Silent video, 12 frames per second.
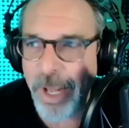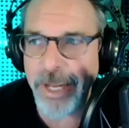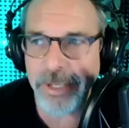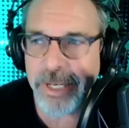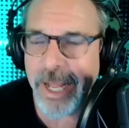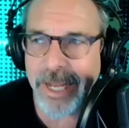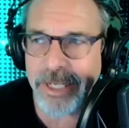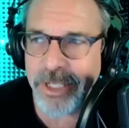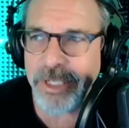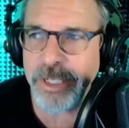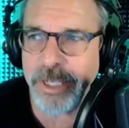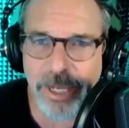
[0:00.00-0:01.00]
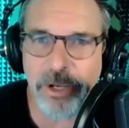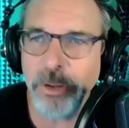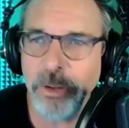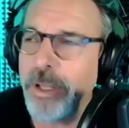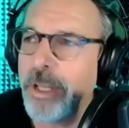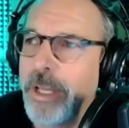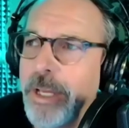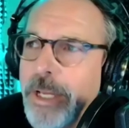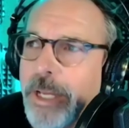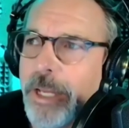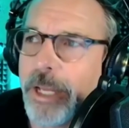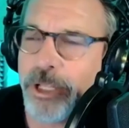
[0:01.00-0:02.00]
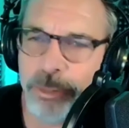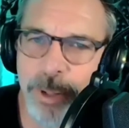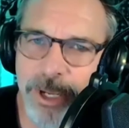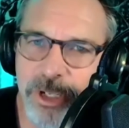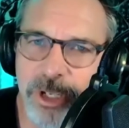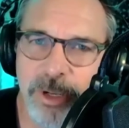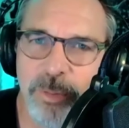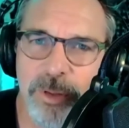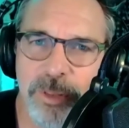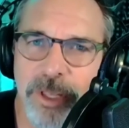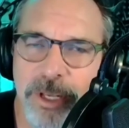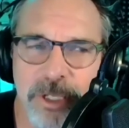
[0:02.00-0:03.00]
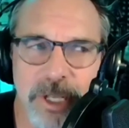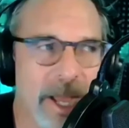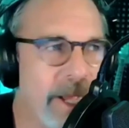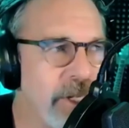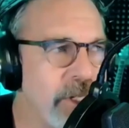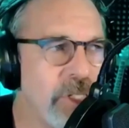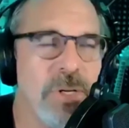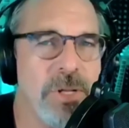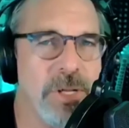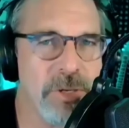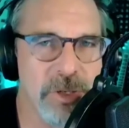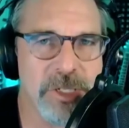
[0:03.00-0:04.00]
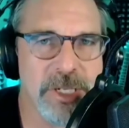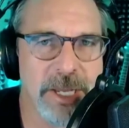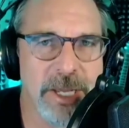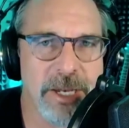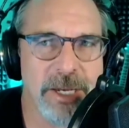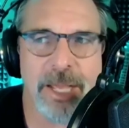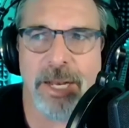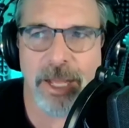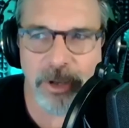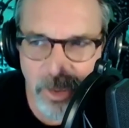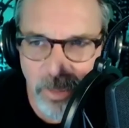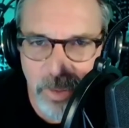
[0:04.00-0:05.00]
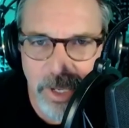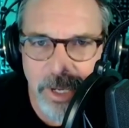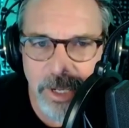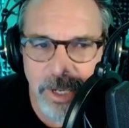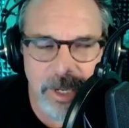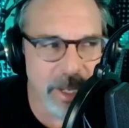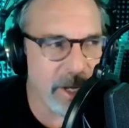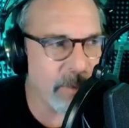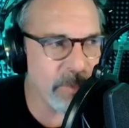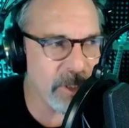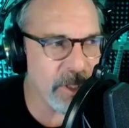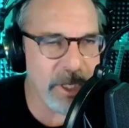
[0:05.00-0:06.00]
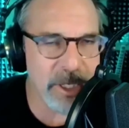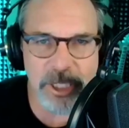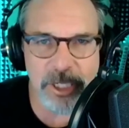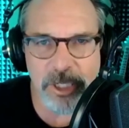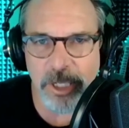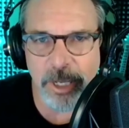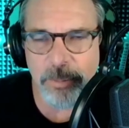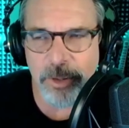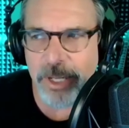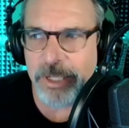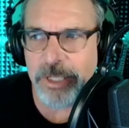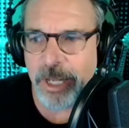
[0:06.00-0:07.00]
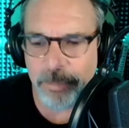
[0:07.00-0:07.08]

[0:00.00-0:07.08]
no, you don't. I just, yeah, I do. Especially with this, I just don't understand and I don't get it. And I'm seeing since Labor Day is